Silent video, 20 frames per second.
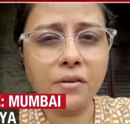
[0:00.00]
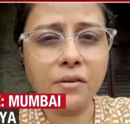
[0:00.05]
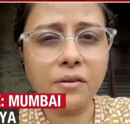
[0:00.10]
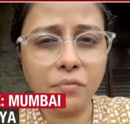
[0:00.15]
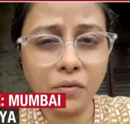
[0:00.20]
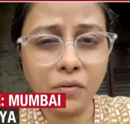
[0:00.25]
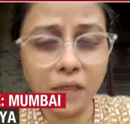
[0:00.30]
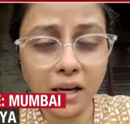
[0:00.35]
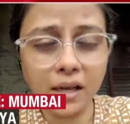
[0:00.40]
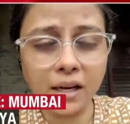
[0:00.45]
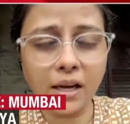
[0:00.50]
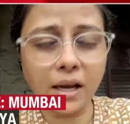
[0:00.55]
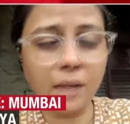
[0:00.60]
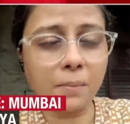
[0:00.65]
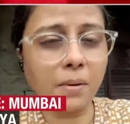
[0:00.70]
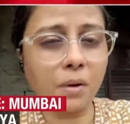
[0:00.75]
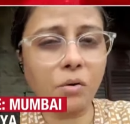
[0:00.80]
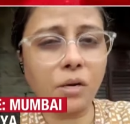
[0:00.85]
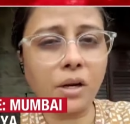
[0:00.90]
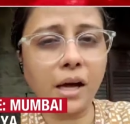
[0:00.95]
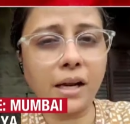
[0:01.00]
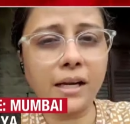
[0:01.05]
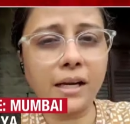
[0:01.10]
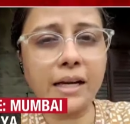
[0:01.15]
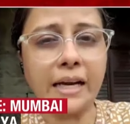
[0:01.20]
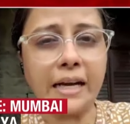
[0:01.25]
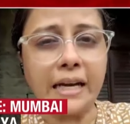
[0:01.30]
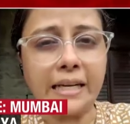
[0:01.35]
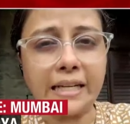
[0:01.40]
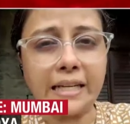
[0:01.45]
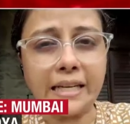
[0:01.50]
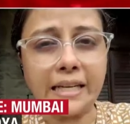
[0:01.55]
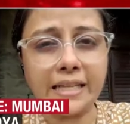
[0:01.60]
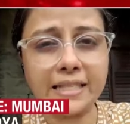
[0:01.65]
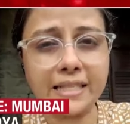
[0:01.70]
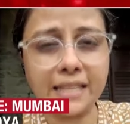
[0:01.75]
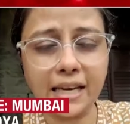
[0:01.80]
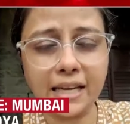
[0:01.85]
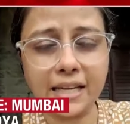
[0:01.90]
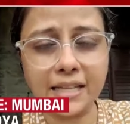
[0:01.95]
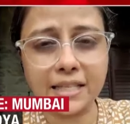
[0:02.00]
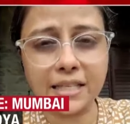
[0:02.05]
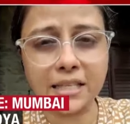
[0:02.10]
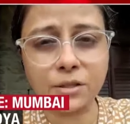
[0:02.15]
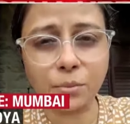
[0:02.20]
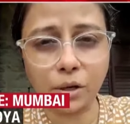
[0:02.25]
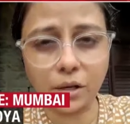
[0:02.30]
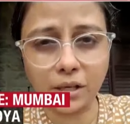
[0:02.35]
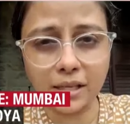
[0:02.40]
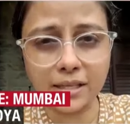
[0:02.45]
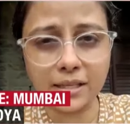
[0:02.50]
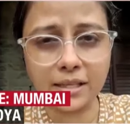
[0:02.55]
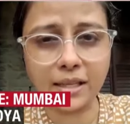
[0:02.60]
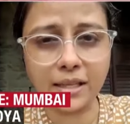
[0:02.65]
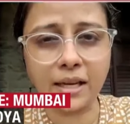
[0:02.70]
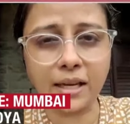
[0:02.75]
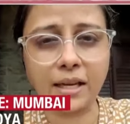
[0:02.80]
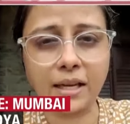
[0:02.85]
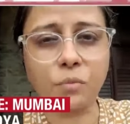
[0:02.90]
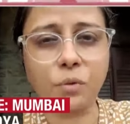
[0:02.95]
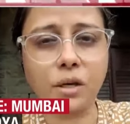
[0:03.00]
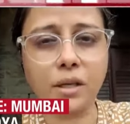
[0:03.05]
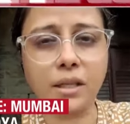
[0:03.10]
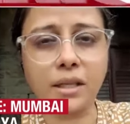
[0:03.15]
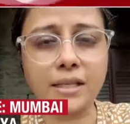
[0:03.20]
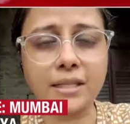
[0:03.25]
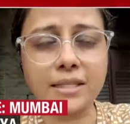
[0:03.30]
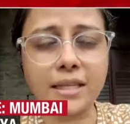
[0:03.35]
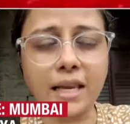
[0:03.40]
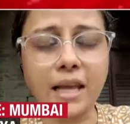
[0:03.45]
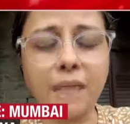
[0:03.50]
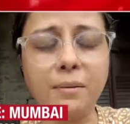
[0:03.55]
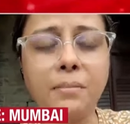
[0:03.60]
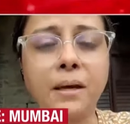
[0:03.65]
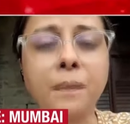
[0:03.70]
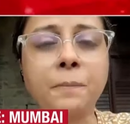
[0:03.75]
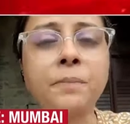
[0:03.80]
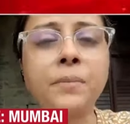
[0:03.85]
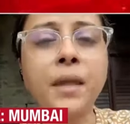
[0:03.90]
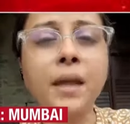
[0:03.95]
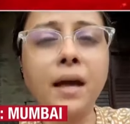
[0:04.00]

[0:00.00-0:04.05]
win about one hundred eighty seats is what he's uh, what he's claiming.